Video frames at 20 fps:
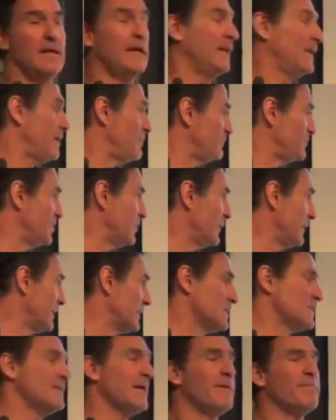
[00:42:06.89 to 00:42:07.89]
I'm doing
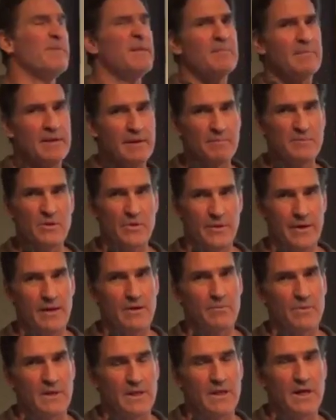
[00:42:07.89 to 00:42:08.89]
the same thing, but I'm doing
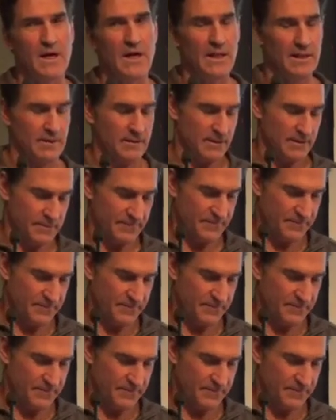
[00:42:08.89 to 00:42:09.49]
it with color.